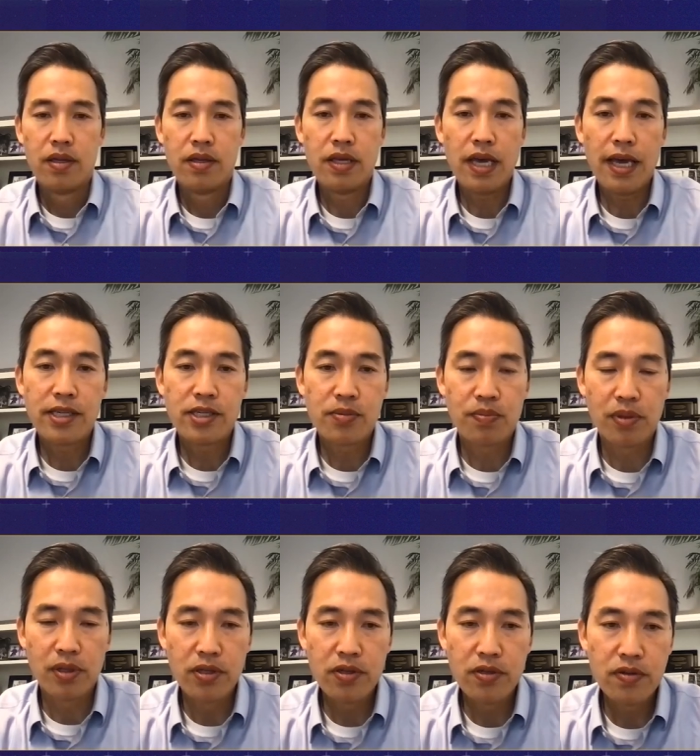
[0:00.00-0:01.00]
The Agent
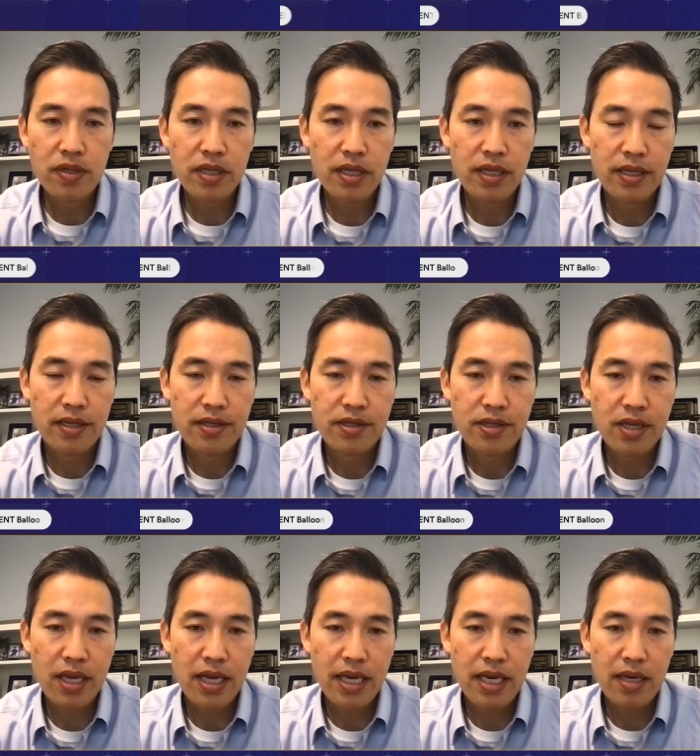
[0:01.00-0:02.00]
Balloon is
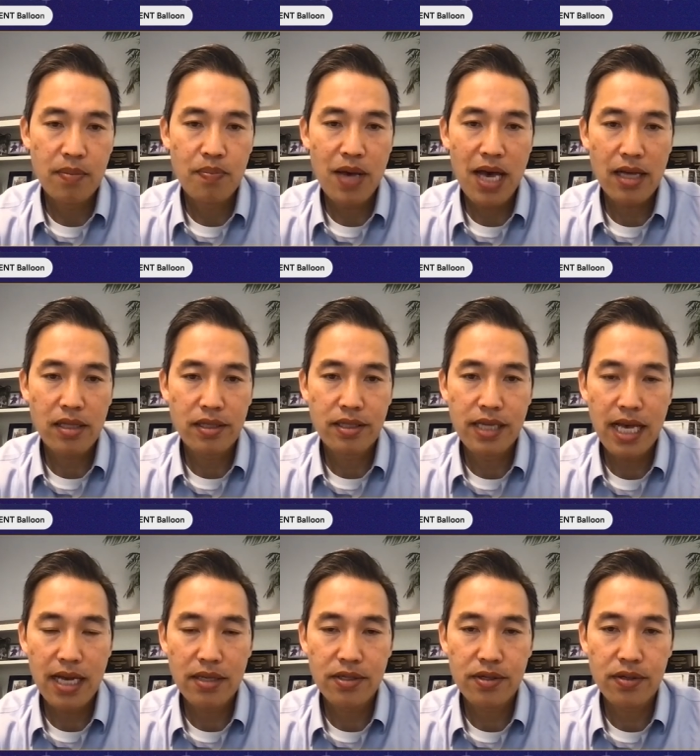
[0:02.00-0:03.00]
a
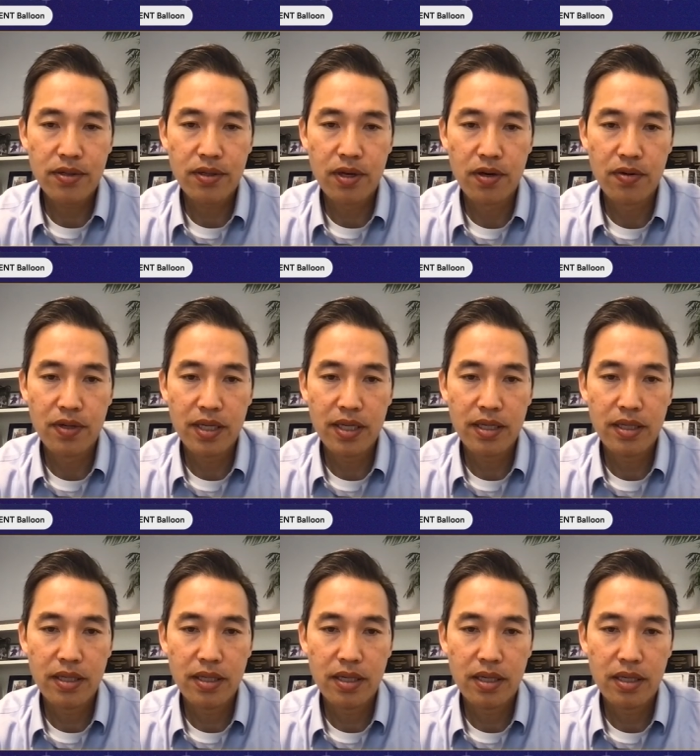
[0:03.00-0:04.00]
paclitaxel
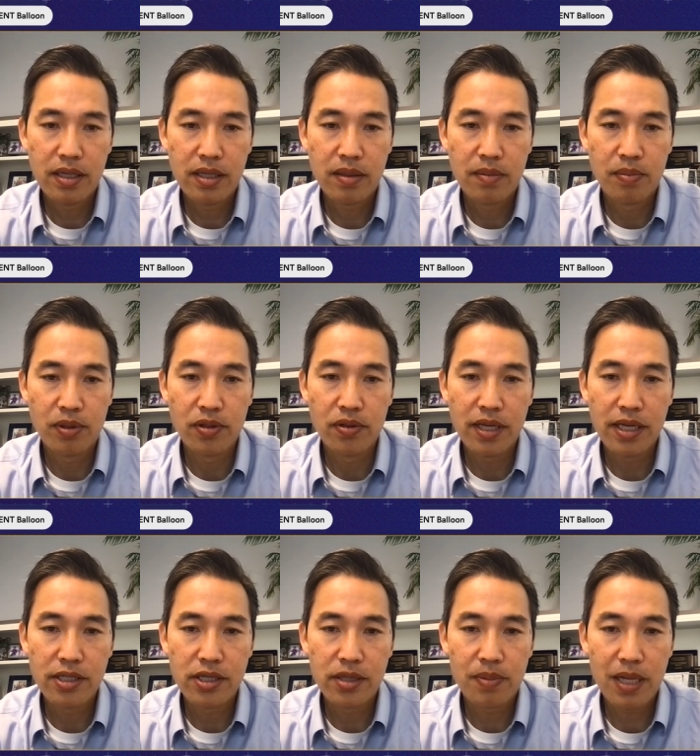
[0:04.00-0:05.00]
coated uh, balloon
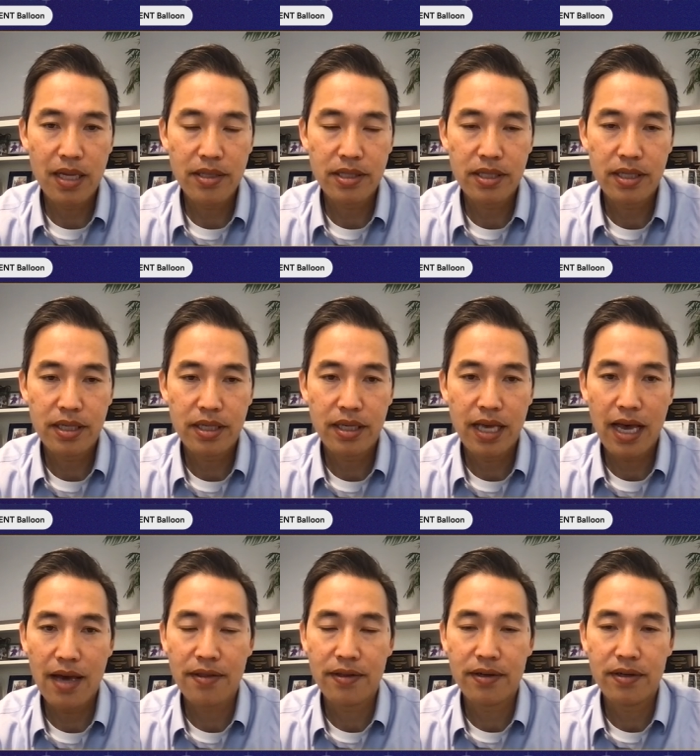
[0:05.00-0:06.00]
angioplasty
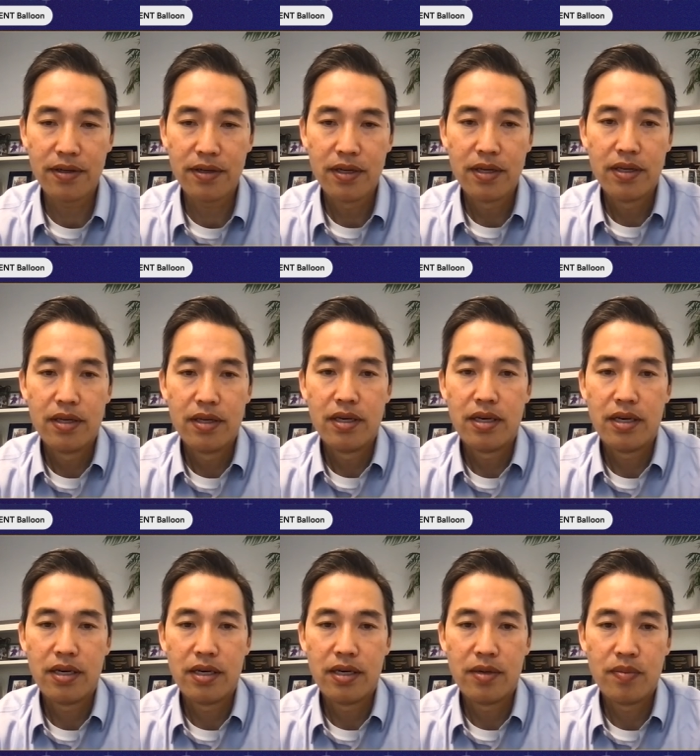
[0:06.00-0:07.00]
catheter.
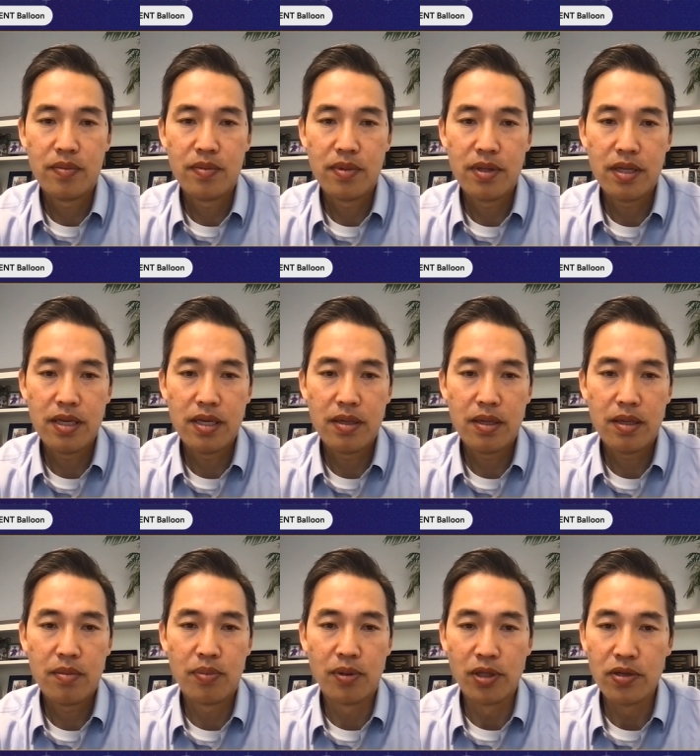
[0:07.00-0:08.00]
Um, the
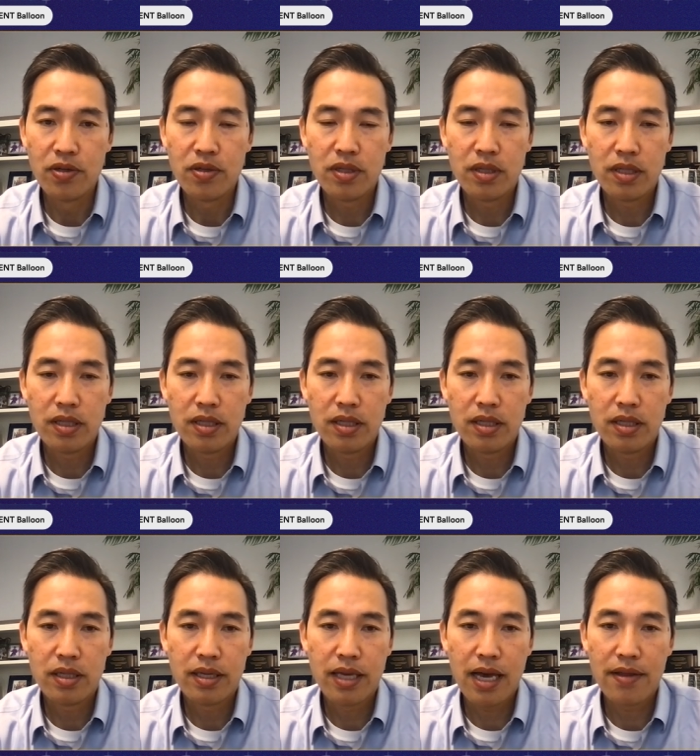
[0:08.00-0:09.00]
balloon
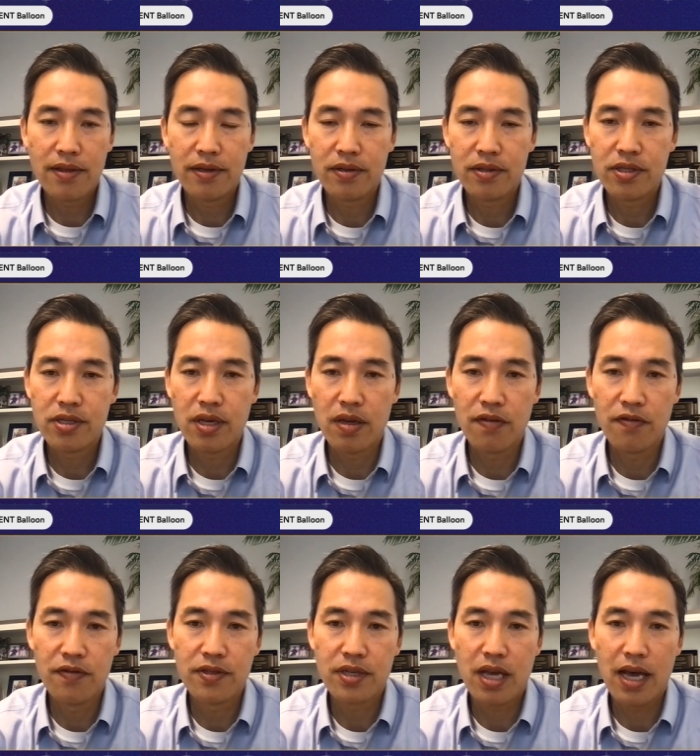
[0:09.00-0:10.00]
uh, catheter
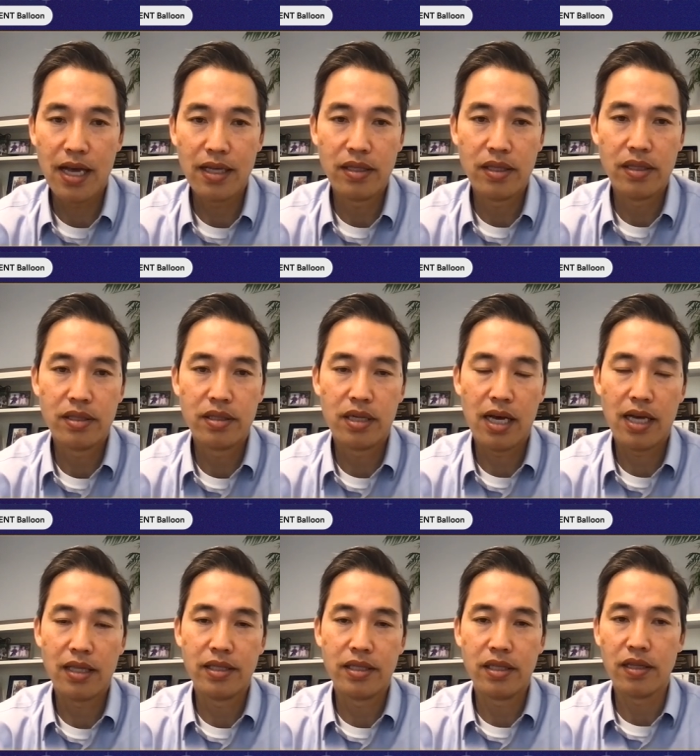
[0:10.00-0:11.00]
itself is a highly
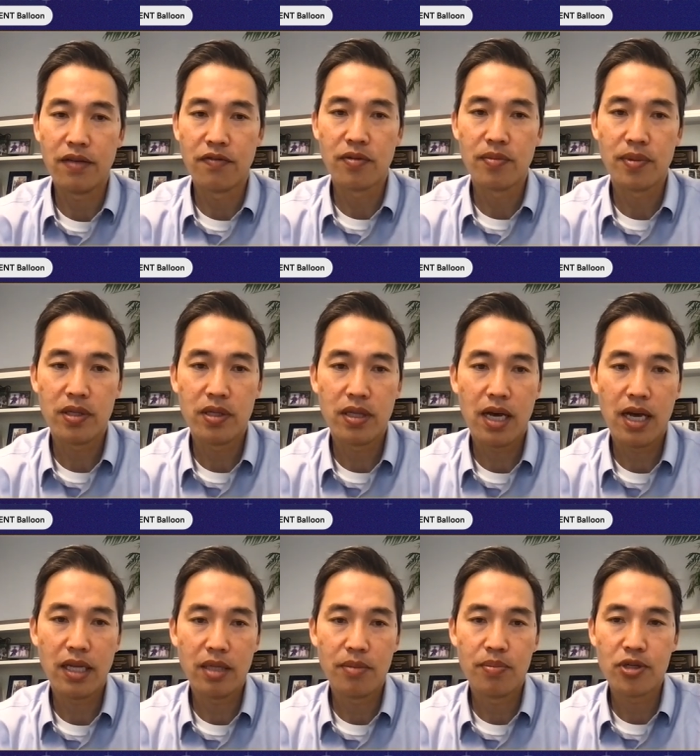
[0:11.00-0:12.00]
highly deliverable,
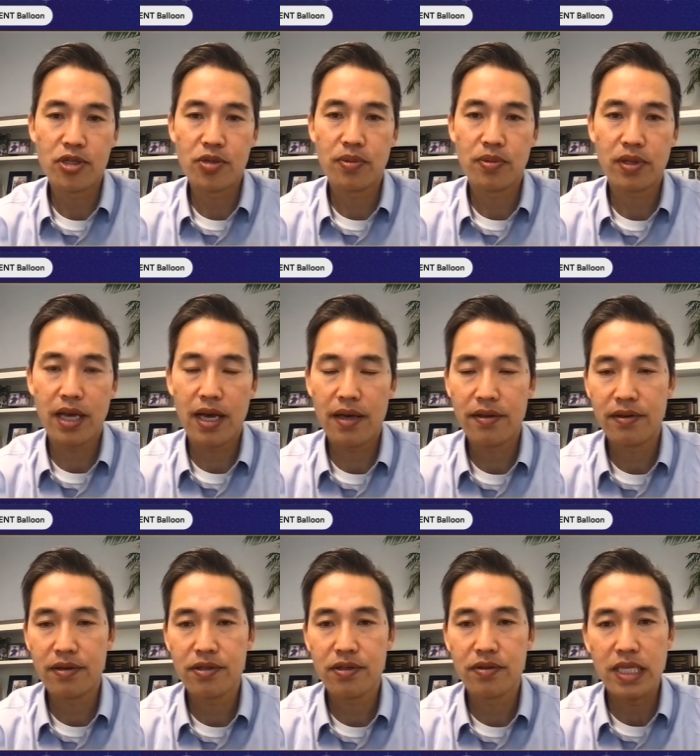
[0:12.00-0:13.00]
highly pushable
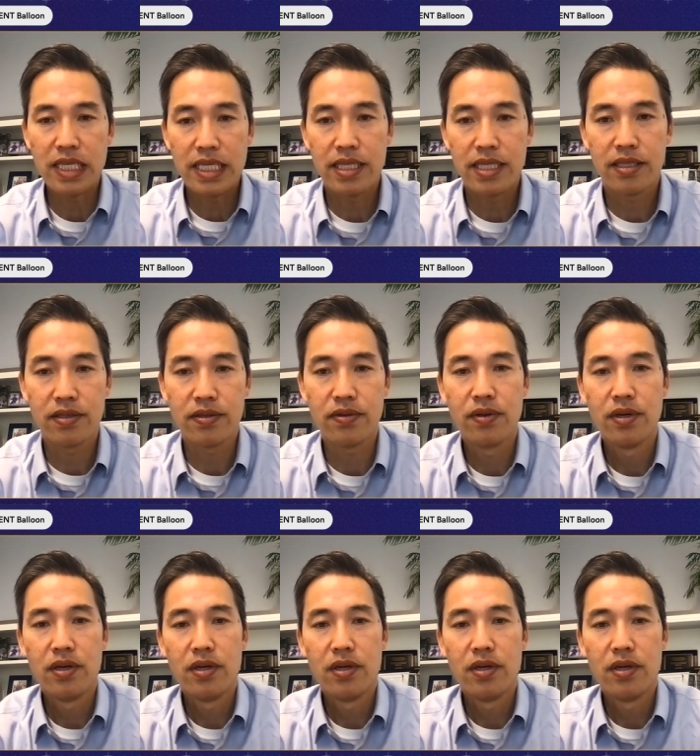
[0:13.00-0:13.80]
catheter, so it's easy to